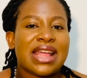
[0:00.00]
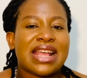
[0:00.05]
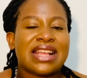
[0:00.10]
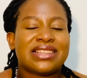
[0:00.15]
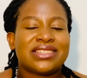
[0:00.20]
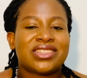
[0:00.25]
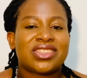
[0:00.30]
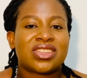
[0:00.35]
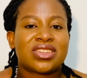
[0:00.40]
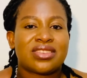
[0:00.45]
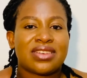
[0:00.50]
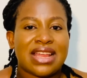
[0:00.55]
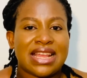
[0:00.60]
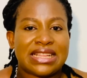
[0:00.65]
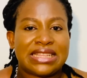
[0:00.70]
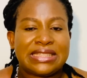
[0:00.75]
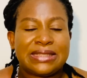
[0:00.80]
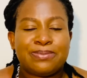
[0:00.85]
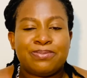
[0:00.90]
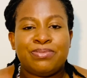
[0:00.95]
a
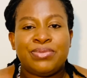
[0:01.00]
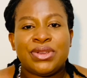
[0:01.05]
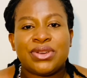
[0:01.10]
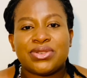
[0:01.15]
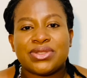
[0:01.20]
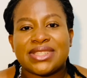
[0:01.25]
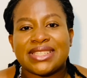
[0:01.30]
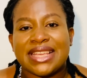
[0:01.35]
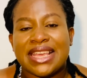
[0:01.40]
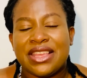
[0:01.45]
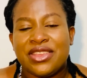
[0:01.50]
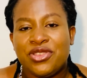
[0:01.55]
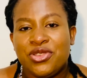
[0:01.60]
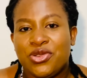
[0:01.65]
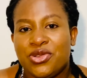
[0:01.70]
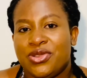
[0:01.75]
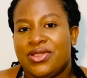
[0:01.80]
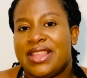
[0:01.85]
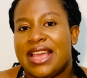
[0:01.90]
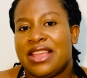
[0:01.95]
strength built in
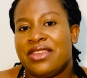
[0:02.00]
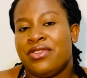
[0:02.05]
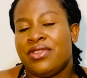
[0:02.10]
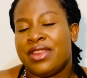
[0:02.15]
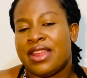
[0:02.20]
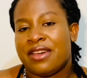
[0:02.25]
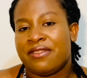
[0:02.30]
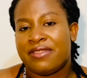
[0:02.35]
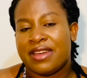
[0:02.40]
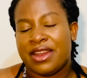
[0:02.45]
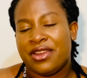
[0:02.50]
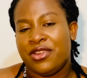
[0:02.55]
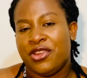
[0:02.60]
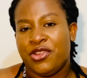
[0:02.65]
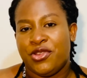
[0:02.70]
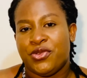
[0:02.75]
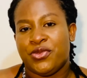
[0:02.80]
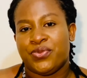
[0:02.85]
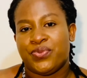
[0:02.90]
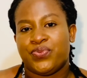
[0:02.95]
you that you never
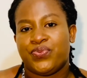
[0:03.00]
knew.